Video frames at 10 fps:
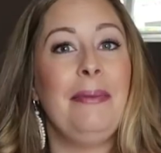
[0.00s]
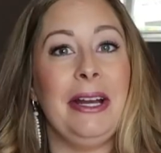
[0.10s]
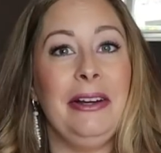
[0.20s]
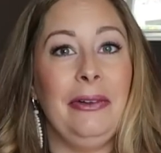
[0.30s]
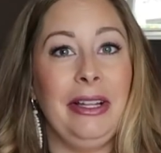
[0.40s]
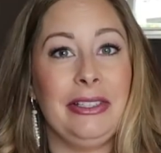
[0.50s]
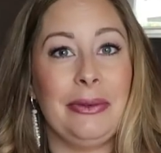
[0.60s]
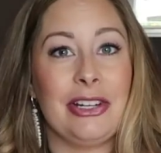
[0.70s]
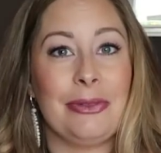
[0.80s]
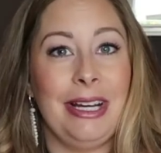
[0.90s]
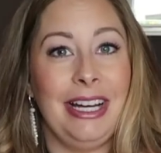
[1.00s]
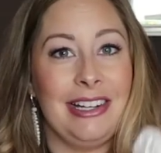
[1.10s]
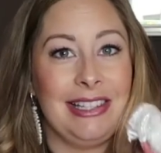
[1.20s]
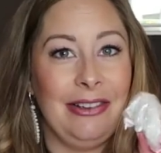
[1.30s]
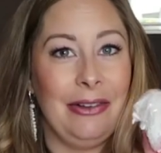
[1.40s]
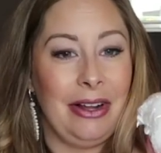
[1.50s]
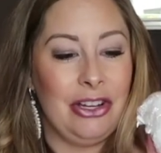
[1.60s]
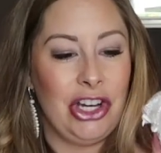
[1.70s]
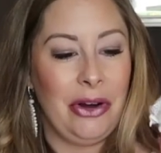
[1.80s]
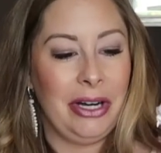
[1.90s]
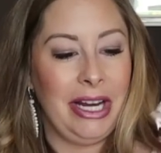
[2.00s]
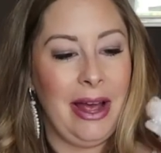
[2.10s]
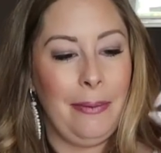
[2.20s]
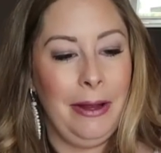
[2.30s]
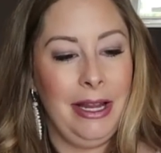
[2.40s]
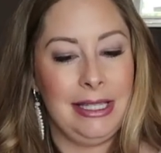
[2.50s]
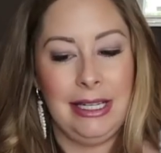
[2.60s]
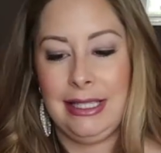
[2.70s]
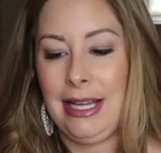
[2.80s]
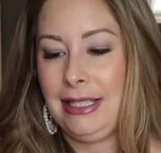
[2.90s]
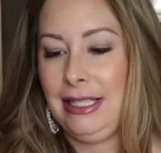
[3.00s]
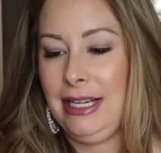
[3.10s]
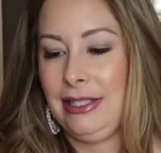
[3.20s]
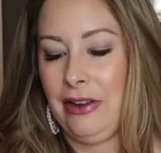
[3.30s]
but I don't like to wash my hair, so a shower cap is a necessity.